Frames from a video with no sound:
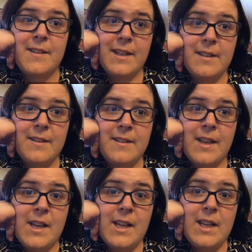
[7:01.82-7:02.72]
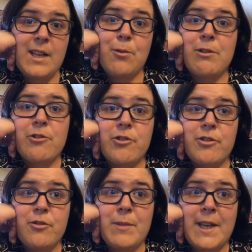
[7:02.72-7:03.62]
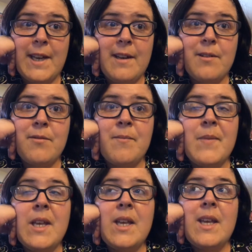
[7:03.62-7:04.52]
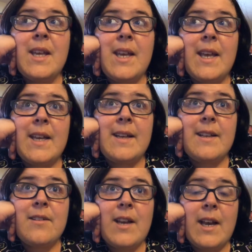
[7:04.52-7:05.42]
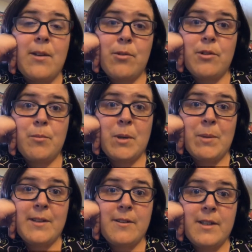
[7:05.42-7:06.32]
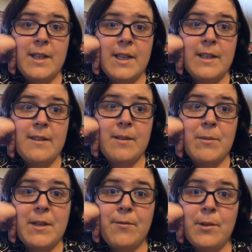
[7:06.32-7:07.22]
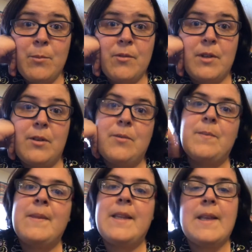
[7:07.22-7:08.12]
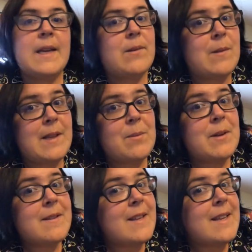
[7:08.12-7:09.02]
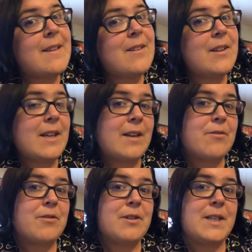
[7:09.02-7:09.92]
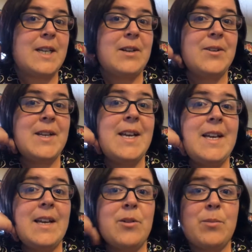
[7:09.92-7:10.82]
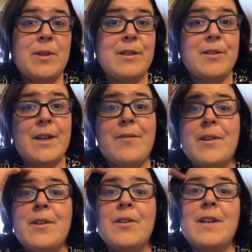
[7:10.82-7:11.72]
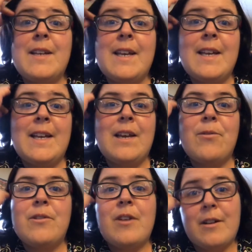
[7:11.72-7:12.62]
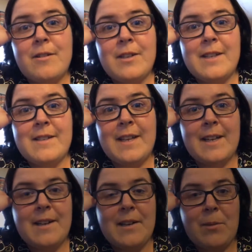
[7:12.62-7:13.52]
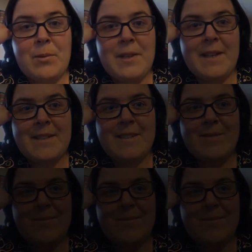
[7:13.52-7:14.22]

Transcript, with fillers: discuss, any questions you may have, and I will do my best to get something filmed for you. And with that being said, that's all I have for right now. I hope you guys are having a great day, and I will talk to you guys again in a couple days.